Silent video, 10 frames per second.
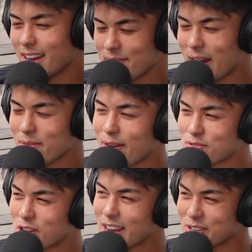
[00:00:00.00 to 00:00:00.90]
I've
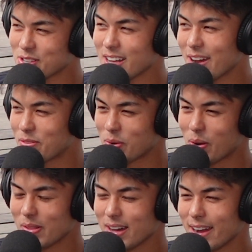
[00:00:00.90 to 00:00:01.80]
changed a lot. I've
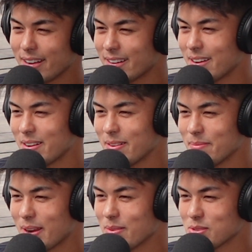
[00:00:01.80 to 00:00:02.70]
grown a lot.
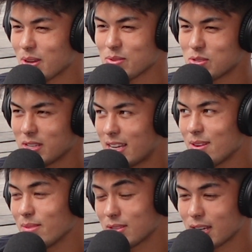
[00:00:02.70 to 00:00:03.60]
But I was just a
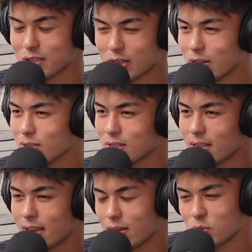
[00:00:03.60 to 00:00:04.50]
kid with a set of skills,
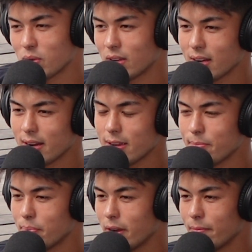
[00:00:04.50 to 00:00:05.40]
and like I was pretty good at
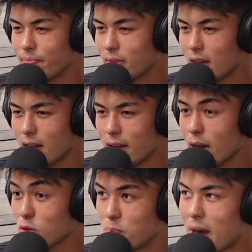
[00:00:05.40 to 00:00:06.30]
it. But and
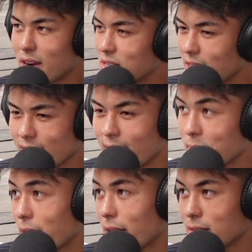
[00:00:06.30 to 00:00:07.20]
I was boxing a
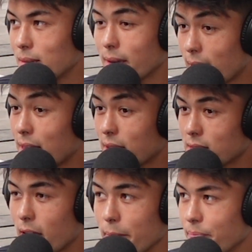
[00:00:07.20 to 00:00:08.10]
lot back at that
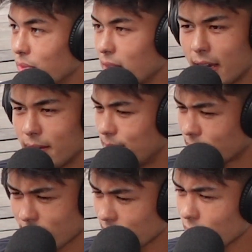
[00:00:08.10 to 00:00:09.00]
time. Like
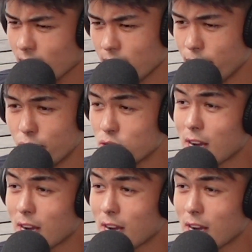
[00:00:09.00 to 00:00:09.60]
a few